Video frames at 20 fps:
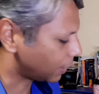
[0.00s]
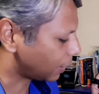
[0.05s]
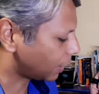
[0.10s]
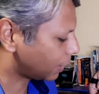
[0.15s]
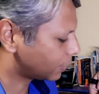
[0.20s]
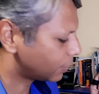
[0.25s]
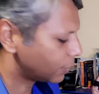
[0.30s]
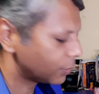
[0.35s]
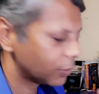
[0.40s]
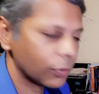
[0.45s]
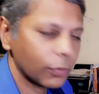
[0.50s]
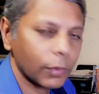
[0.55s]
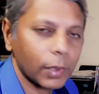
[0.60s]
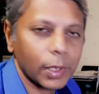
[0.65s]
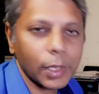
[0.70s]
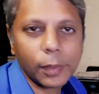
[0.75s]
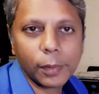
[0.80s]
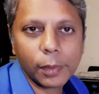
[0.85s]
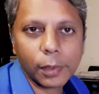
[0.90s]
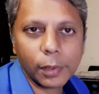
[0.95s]
X into
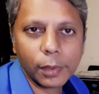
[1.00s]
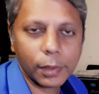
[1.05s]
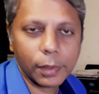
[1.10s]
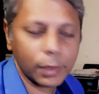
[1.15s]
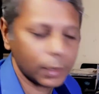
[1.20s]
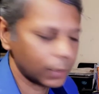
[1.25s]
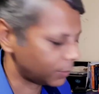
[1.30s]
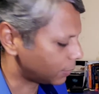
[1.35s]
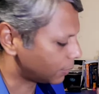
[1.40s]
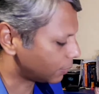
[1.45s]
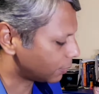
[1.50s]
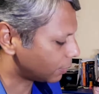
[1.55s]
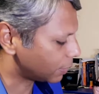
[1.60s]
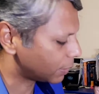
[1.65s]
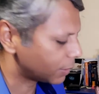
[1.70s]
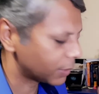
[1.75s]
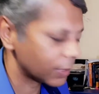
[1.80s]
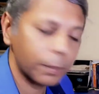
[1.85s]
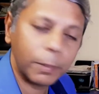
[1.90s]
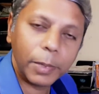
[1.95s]
y is
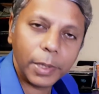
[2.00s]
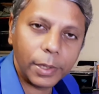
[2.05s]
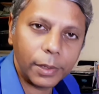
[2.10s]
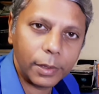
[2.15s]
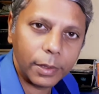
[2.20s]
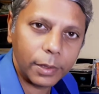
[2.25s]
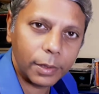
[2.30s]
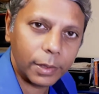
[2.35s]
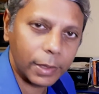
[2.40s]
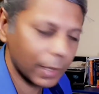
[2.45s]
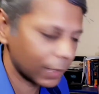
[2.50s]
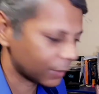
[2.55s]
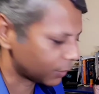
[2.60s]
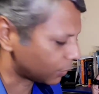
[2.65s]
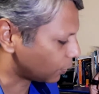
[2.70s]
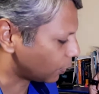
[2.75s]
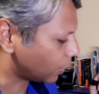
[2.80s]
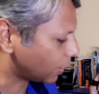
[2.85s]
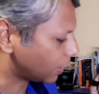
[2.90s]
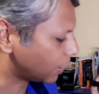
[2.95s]
simply written
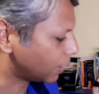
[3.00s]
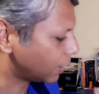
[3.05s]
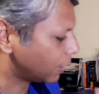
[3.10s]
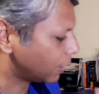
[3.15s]
xy.